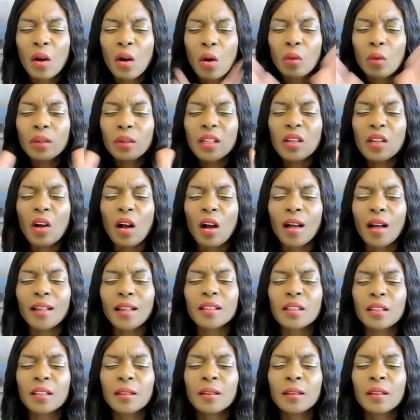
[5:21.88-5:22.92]
Holy God,
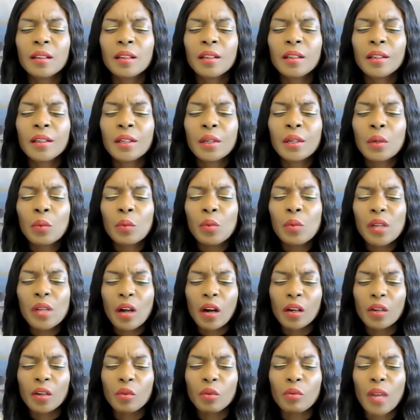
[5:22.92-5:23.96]
we
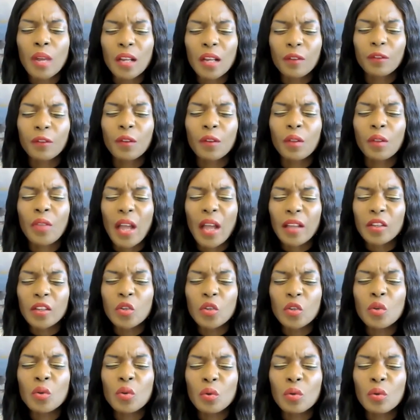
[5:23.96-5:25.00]
are grateful
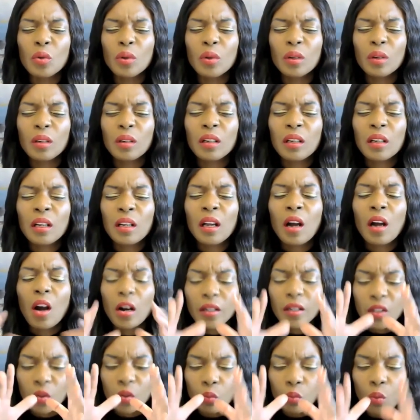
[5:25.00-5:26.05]
that you
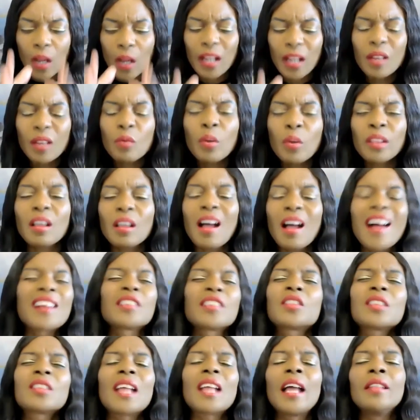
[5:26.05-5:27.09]
are dwelling with
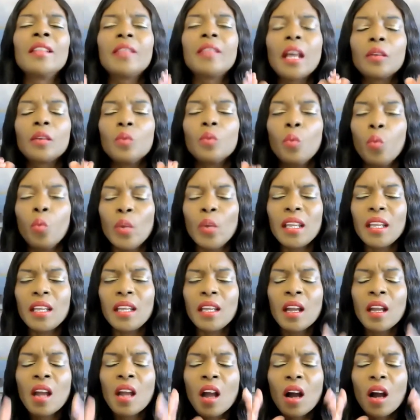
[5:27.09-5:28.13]
us and that
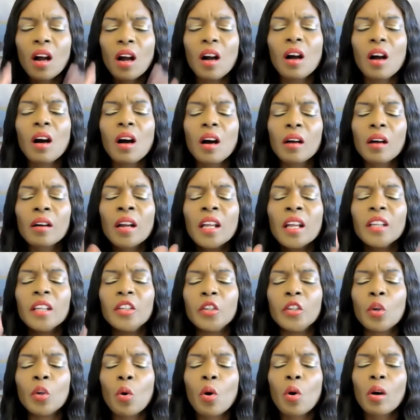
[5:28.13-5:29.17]
we are
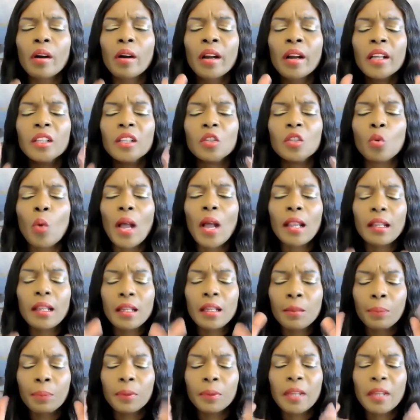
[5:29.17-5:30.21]
your
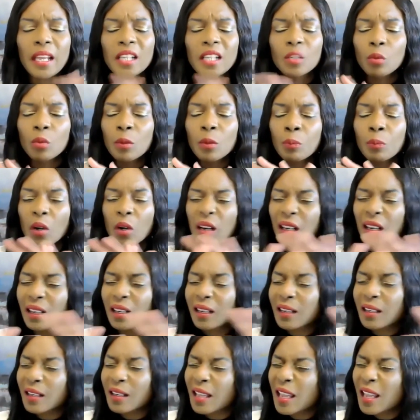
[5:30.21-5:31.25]
dwelling place. We
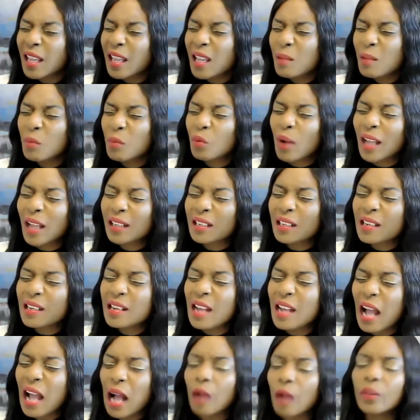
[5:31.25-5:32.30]
proclaim right
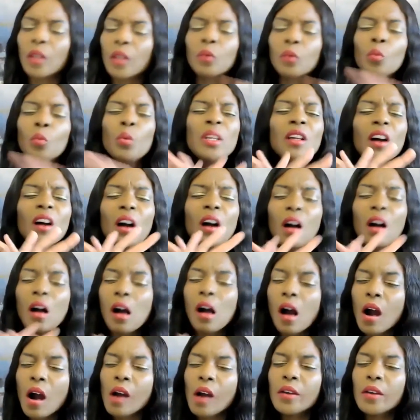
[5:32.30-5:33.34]
now that we
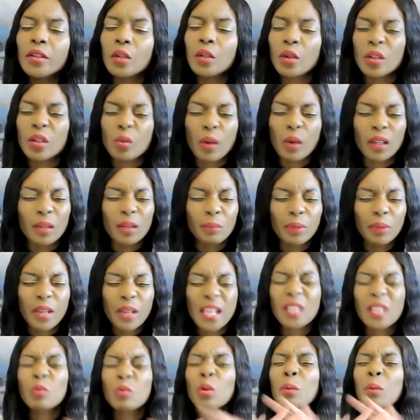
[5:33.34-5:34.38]
are your dwelling place.